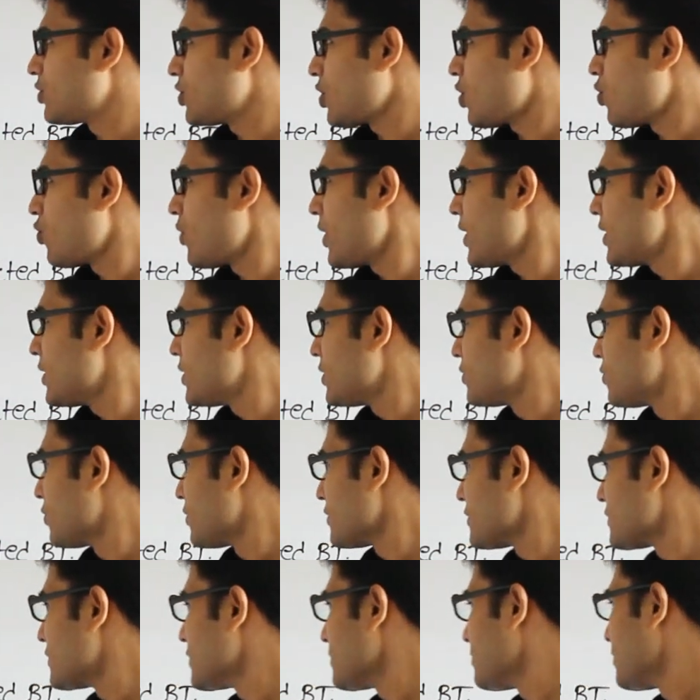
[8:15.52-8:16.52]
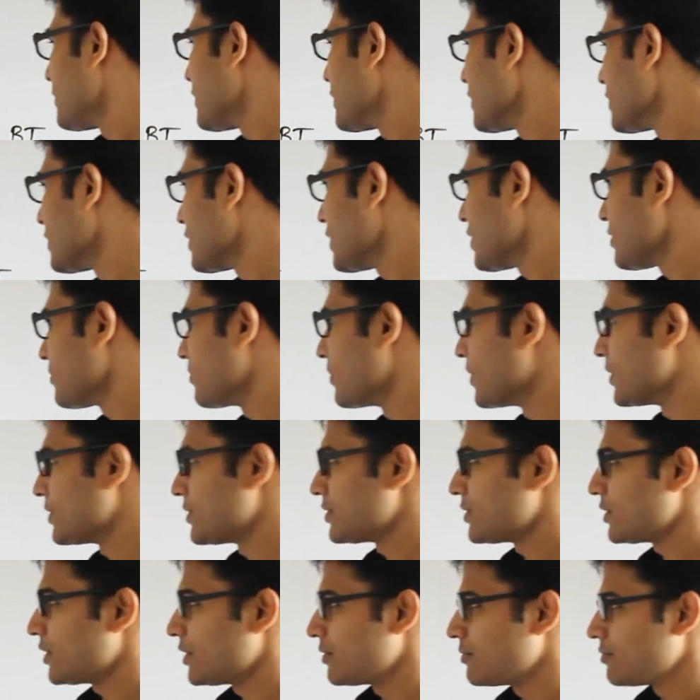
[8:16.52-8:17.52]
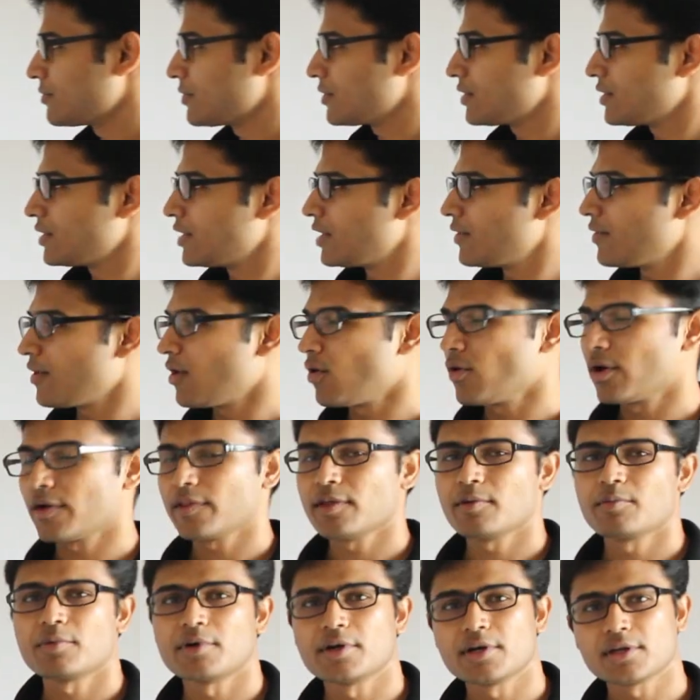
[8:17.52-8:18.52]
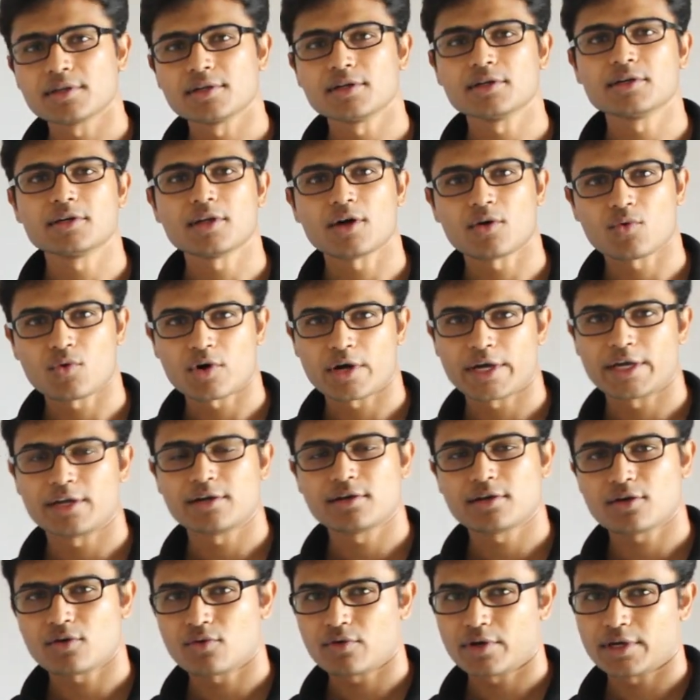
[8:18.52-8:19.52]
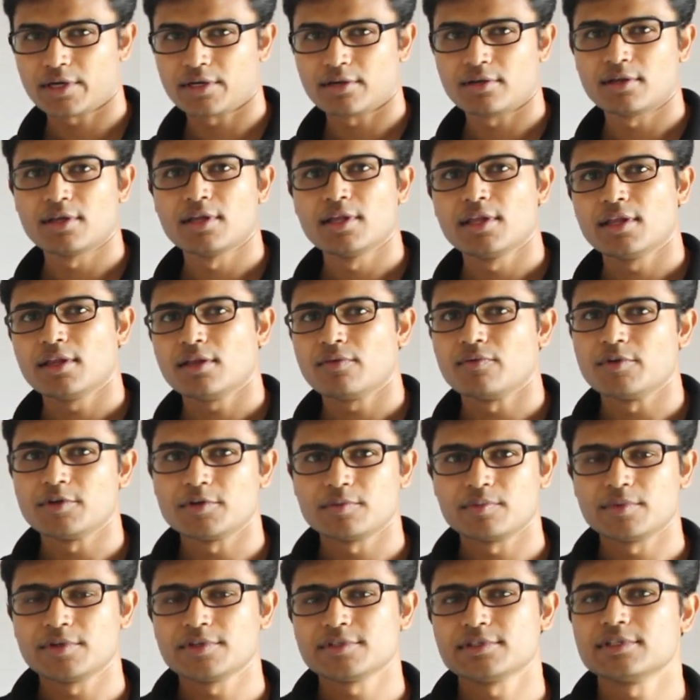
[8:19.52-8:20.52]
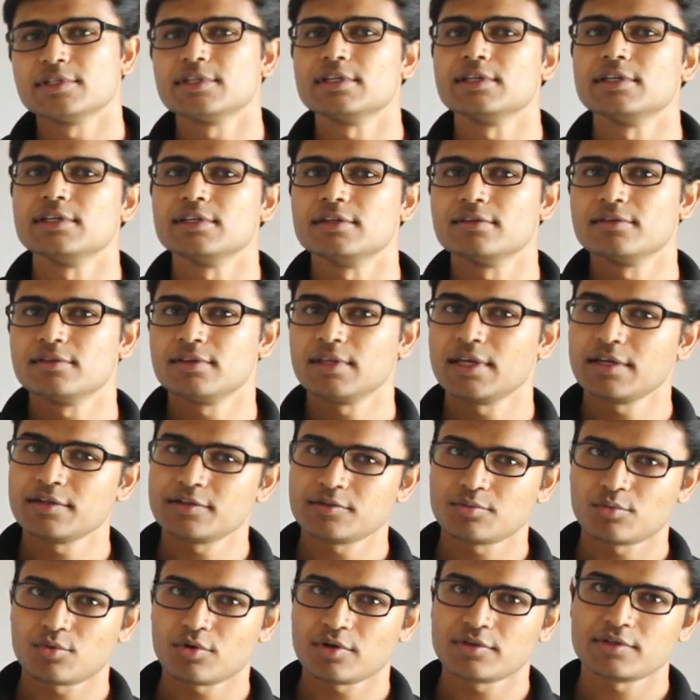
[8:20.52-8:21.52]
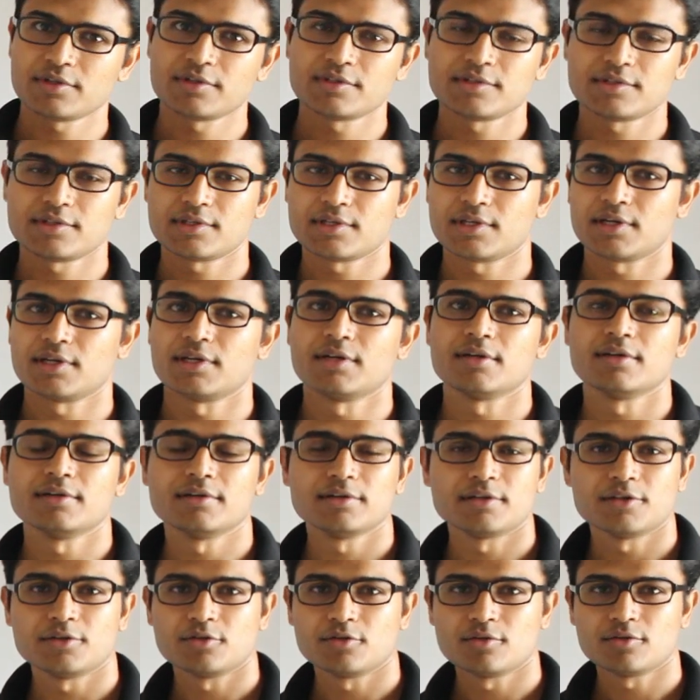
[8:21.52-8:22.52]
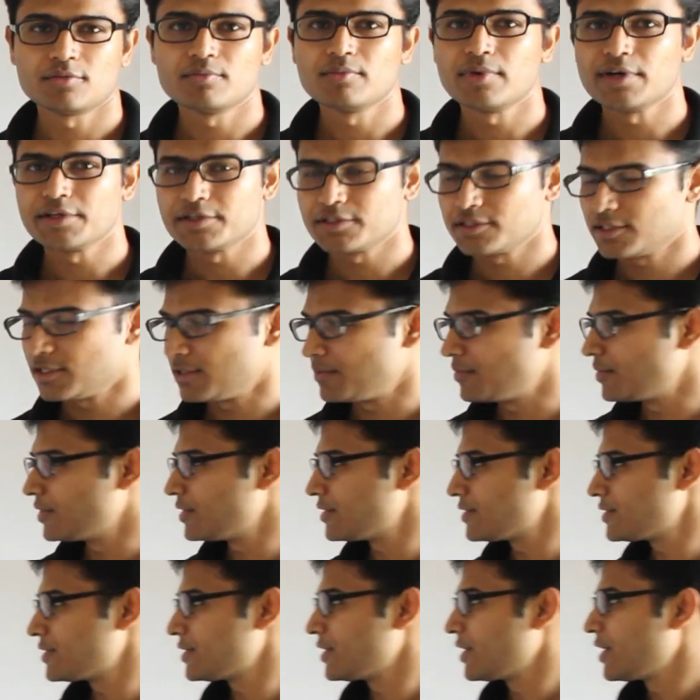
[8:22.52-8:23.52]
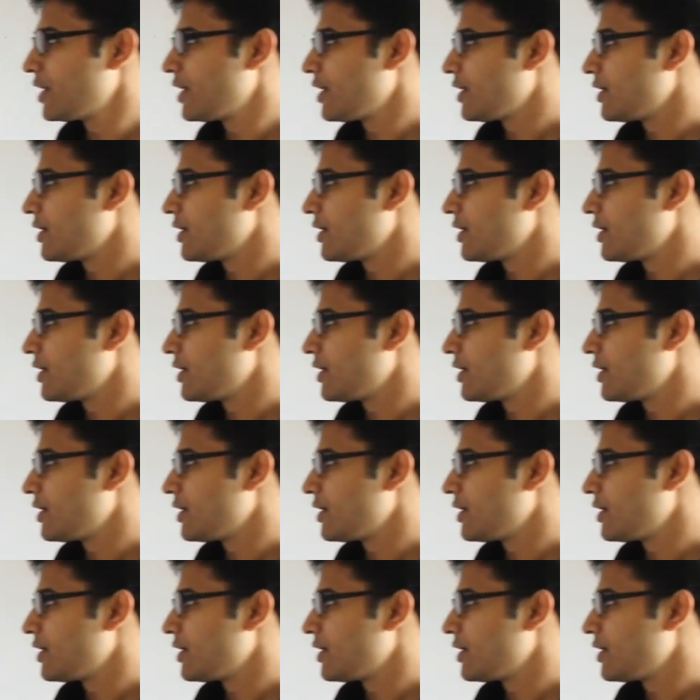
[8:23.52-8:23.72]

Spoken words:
tau I denotes the predicted burst time. Then how can I predict the tau I, which means the next process, burst time is,